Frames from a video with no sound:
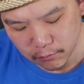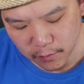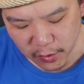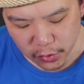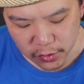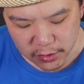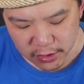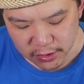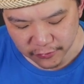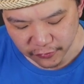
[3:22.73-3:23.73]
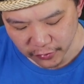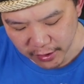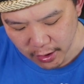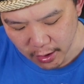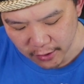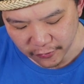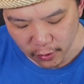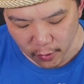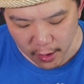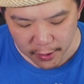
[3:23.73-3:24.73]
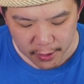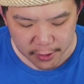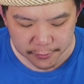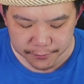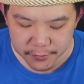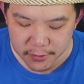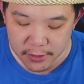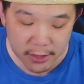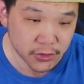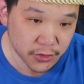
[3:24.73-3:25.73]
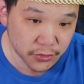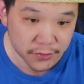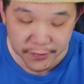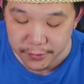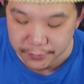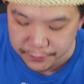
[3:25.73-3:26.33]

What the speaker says: Been using this free cutter for a while now. It's actually useful.